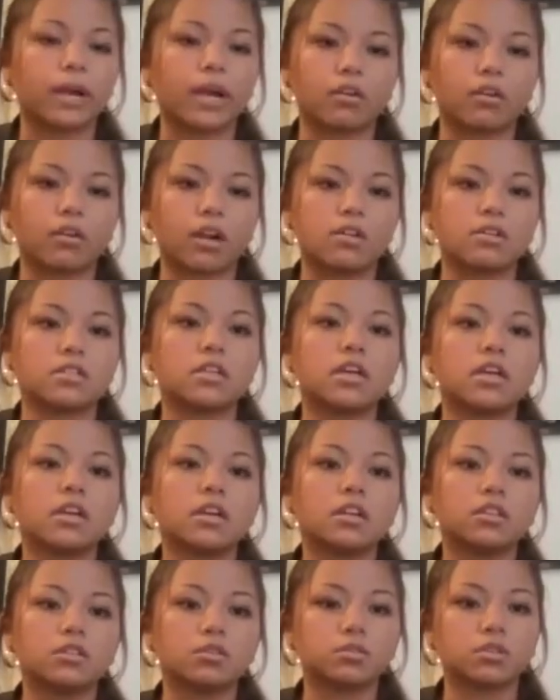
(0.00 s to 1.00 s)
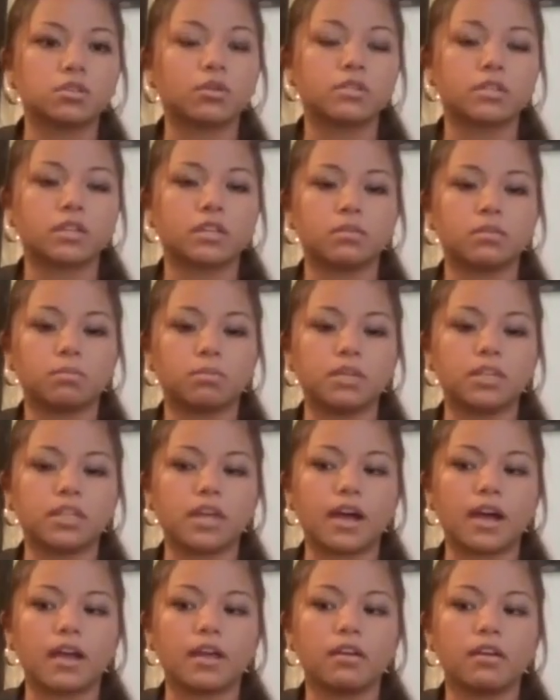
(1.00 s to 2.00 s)
background, there was always going to be
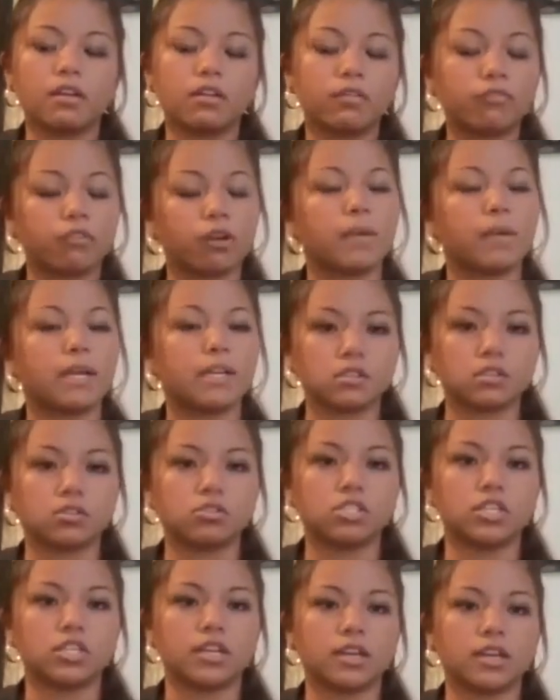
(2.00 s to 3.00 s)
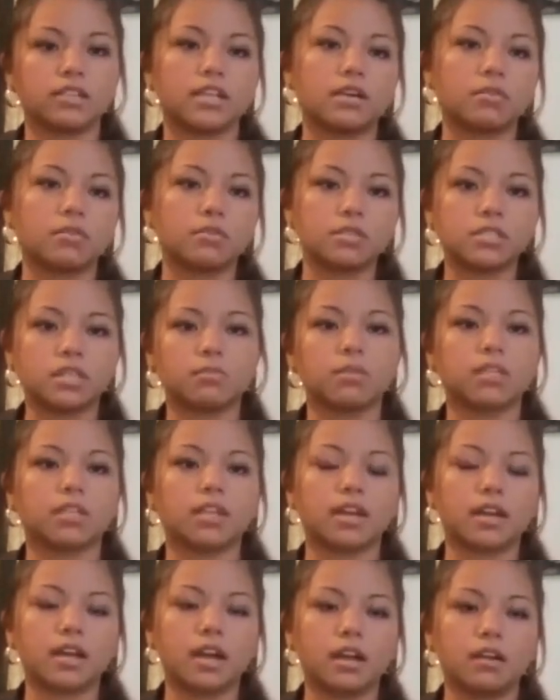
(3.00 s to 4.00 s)
that from SLG. And that was something
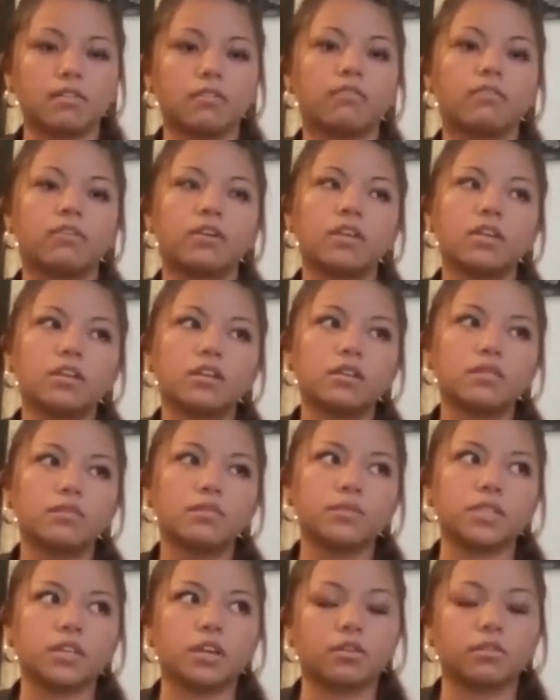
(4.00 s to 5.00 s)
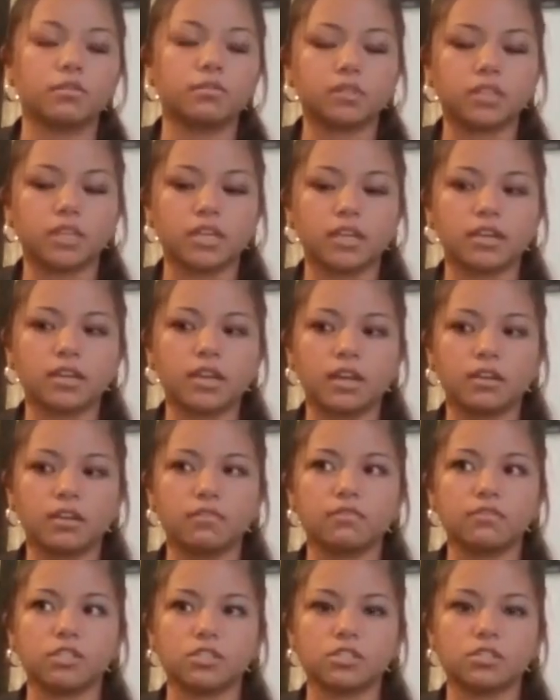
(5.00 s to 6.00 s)
that kind of, it kind
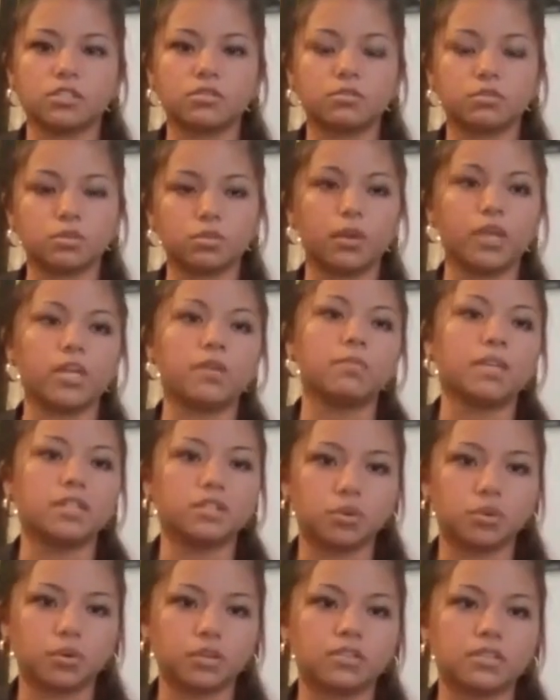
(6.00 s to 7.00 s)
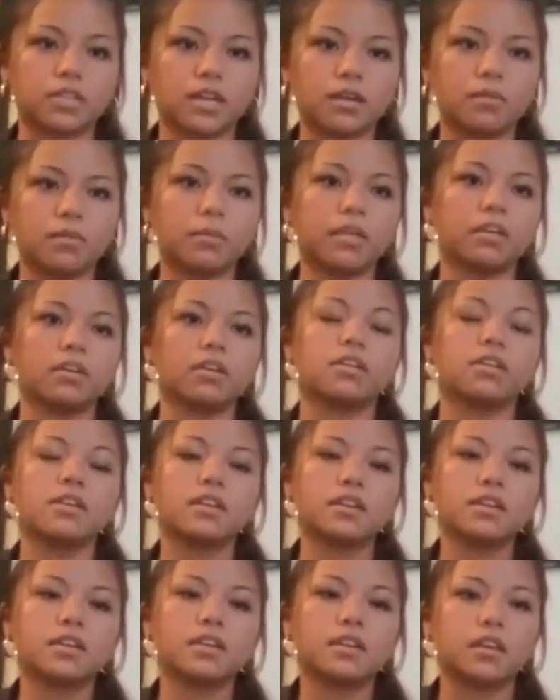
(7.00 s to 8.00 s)
of just swayed me towards them. And
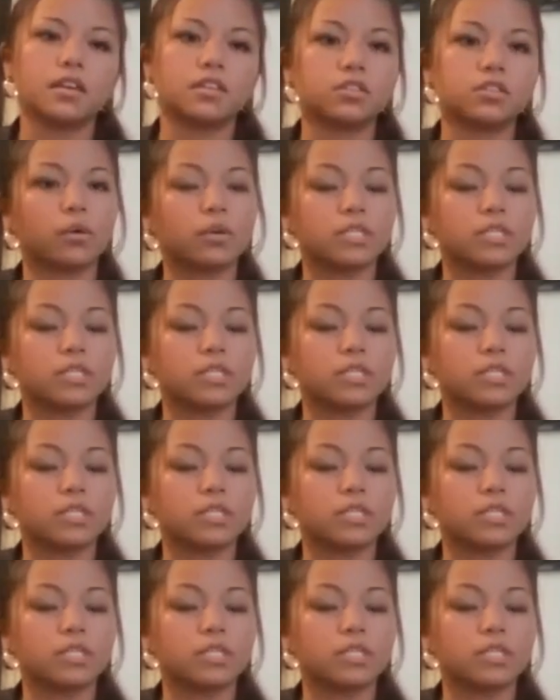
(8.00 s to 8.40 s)
it's